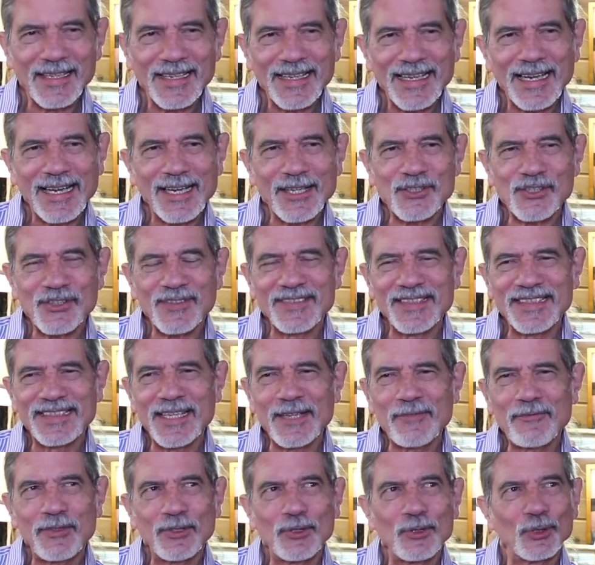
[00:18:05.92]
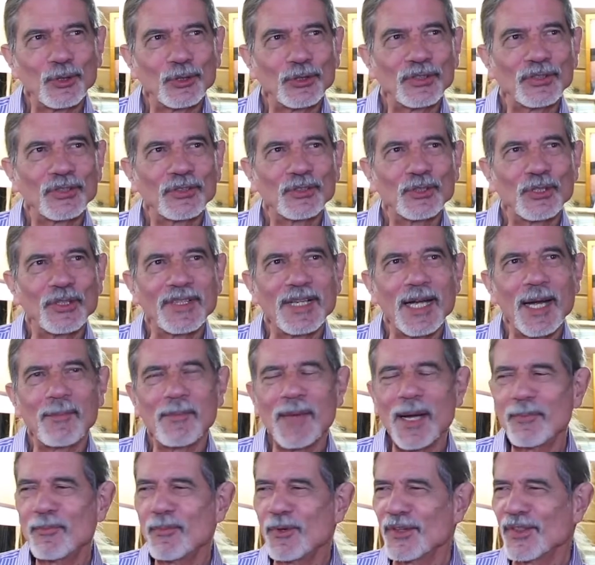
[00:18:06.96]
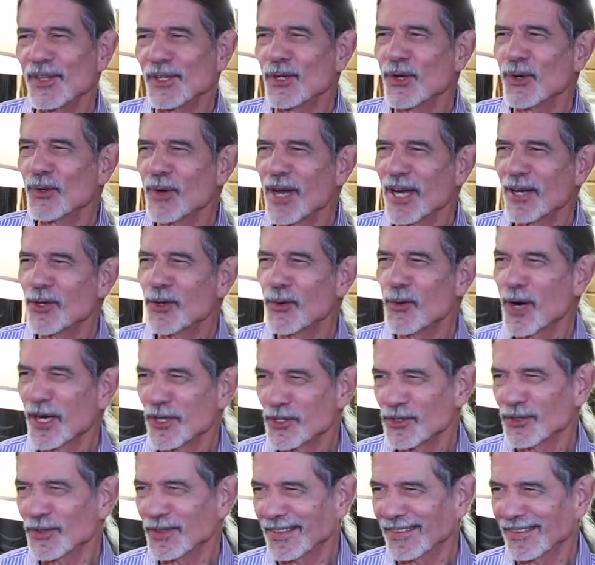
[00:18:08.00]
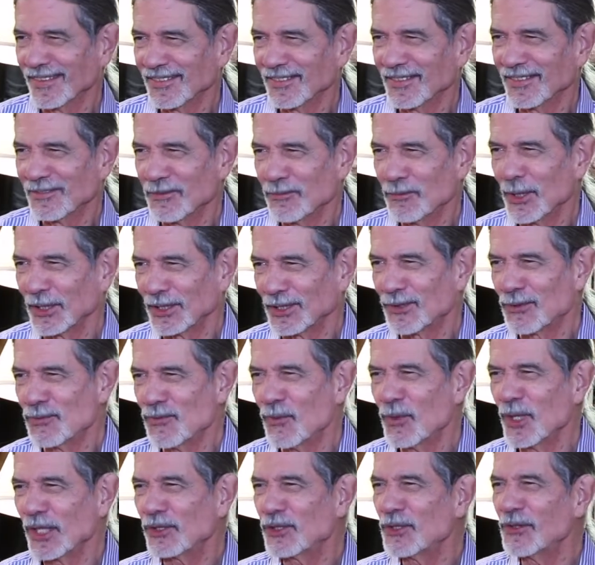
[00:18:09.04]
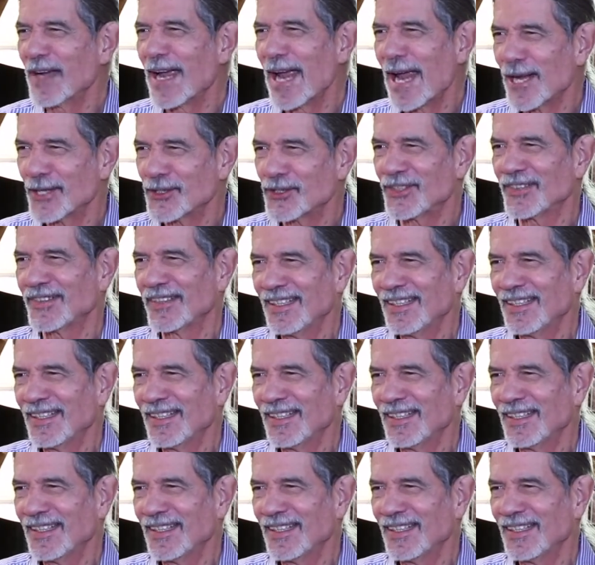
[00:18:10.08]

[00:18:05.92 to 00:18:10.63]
It's difficult to come up with the correct question, what to ask.